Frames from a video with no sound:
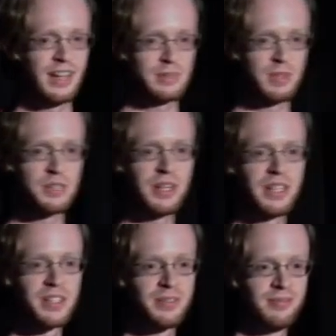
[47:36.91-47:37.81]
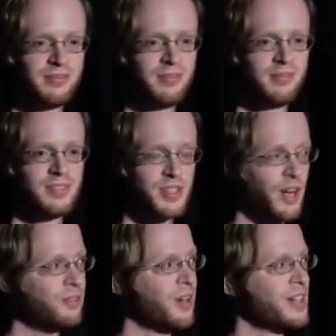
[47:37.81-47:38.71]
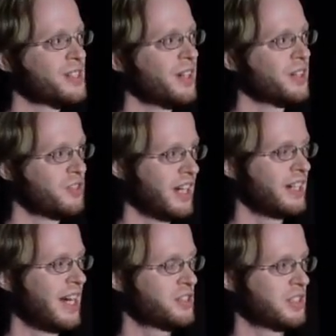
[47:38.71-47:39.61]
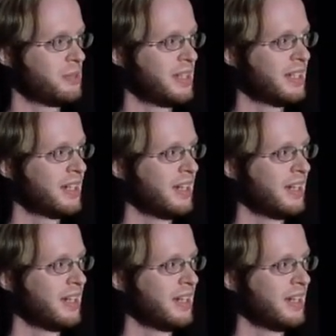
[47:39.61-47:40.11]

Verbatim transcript: speech recognition software is called Dragon Naturally Speaking,